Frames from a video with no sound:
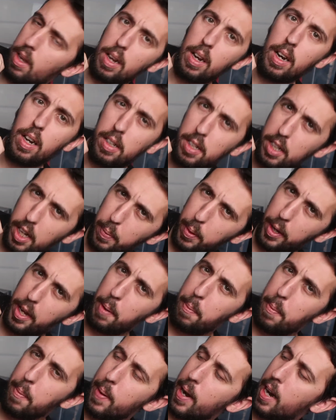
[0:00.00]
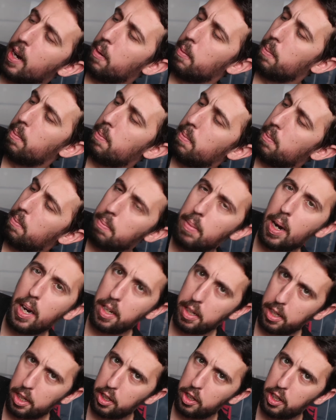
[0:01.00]
I say we keep him out. My
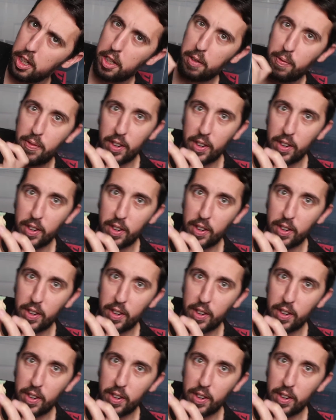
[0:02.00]
decision is